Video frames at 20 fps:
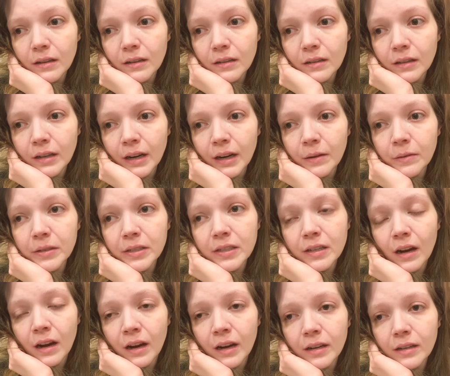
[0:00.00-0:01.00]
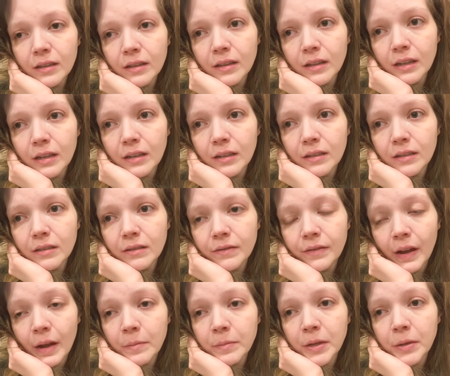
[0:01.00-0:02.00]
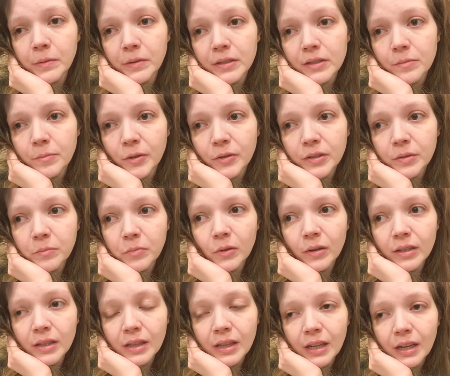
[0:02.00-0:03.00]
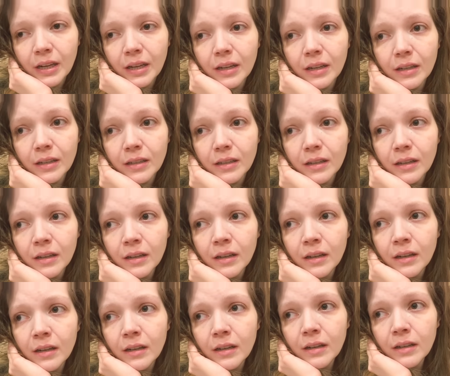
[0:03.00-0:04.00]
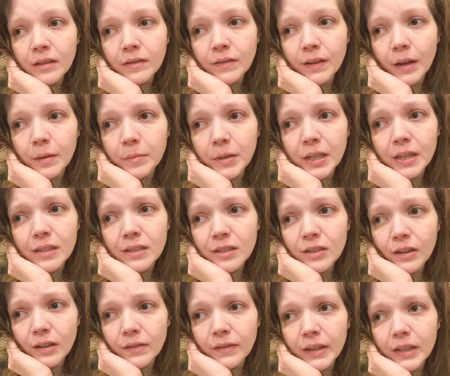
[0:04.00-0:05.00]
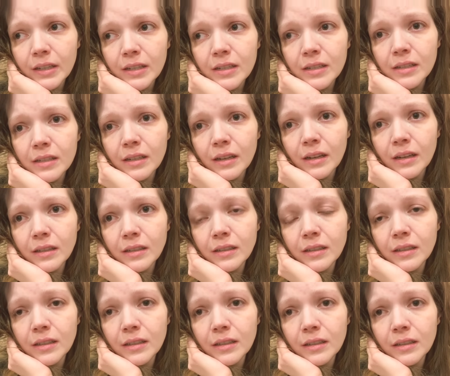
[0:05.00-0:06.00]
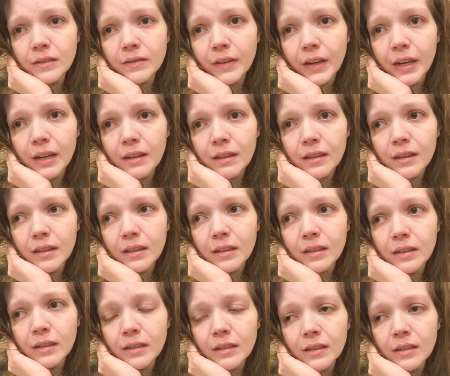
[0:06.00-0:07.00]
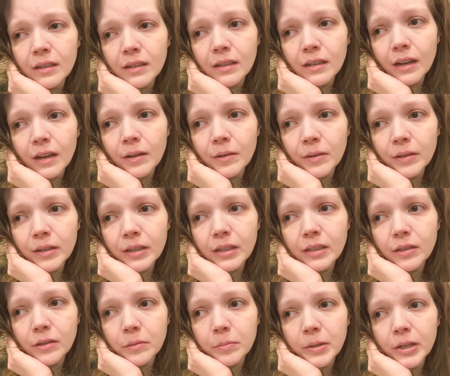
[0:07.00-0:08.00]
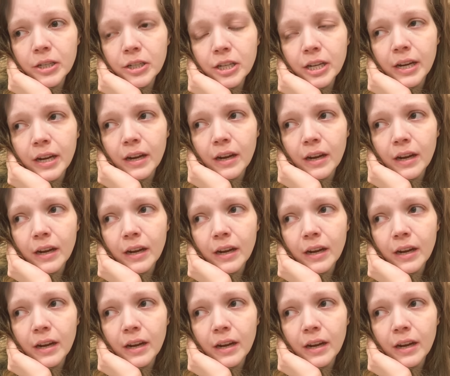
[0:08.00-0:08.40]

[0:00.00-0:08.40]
that I was taught that family was the most important thing and family and service and faith. I really do appreciate